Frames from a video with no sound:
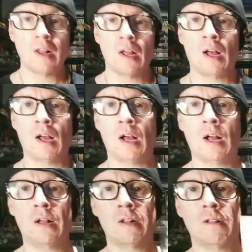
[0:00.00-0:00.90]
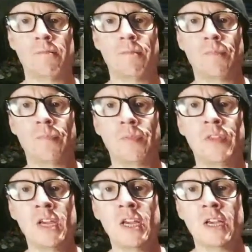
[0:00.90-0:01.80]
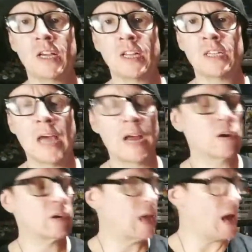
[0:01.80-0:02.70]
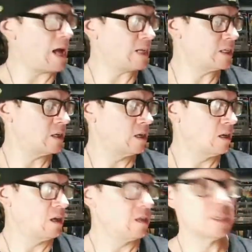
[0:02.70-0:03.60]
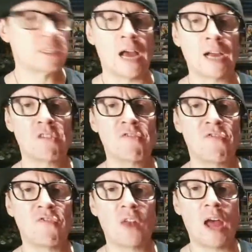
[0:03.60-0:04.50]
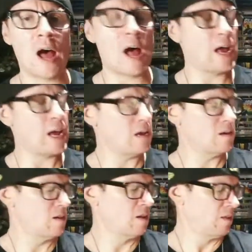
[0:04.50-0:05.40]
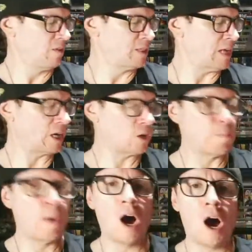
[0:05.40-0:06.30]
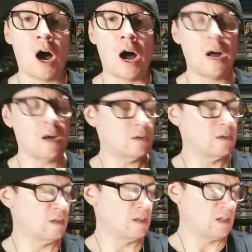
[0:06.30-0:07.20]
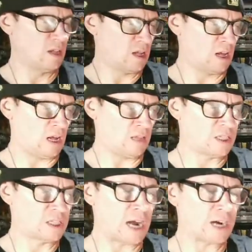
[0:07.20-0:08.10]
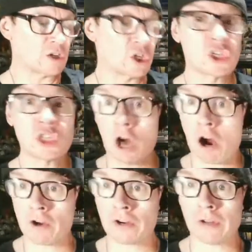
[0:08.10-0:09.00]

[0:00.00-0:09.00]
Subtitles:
the Tiger Cat, the Tiger Fly, the Tiger Paw, the Tiger Shark,